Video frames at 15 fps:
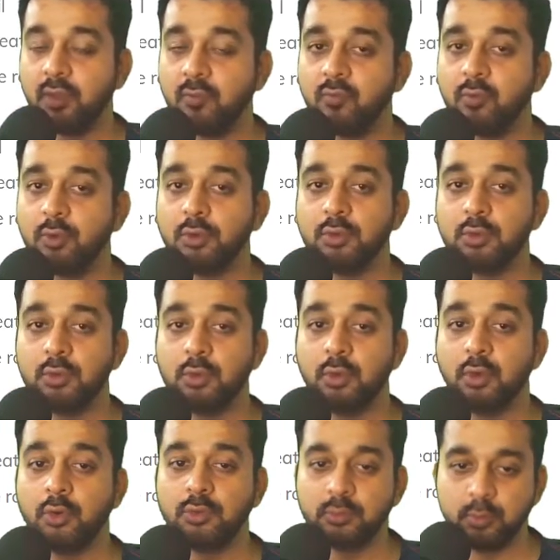got
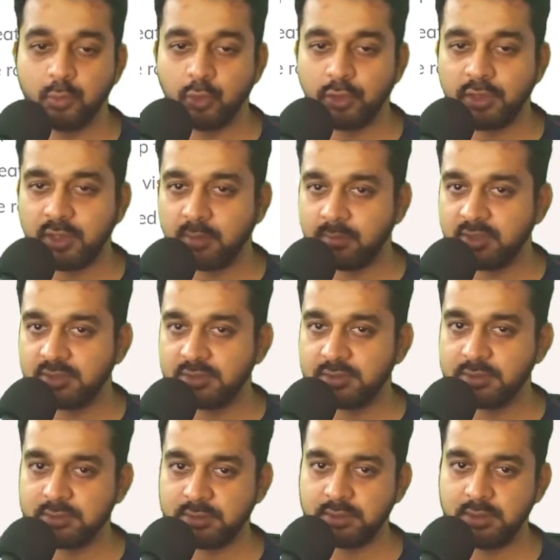lot more
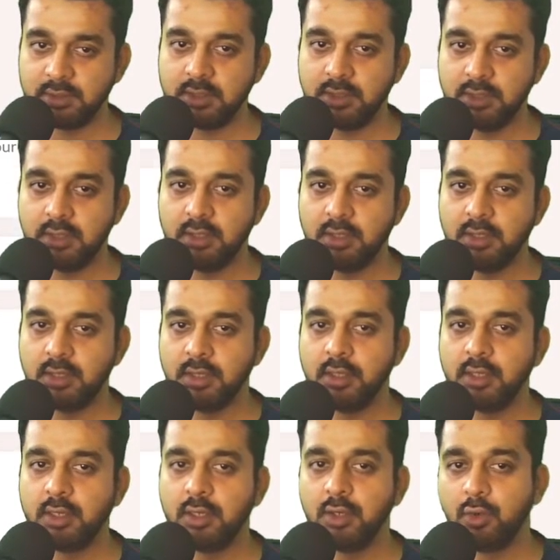images
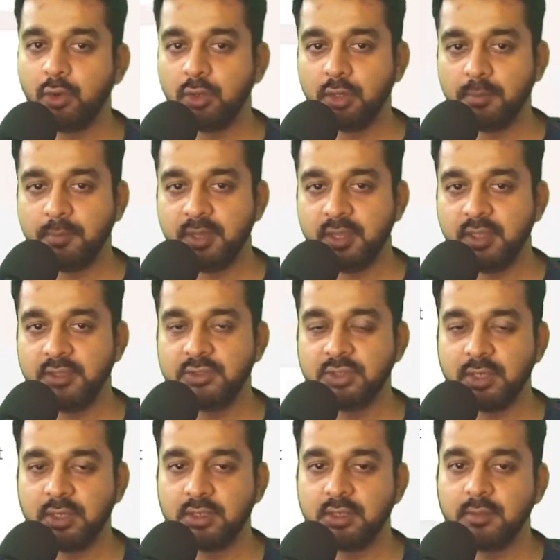on our page
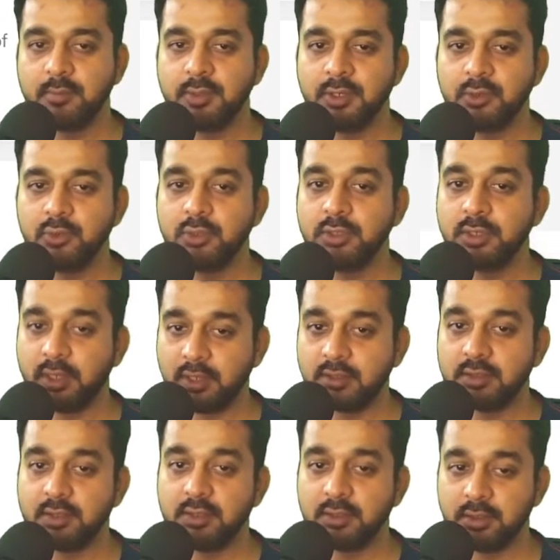as compared to the
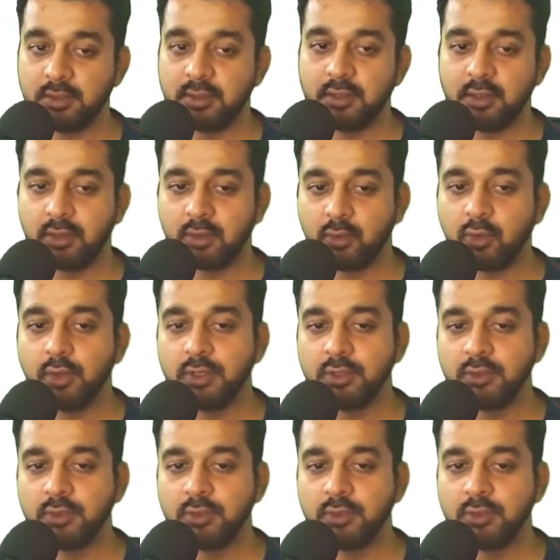text according to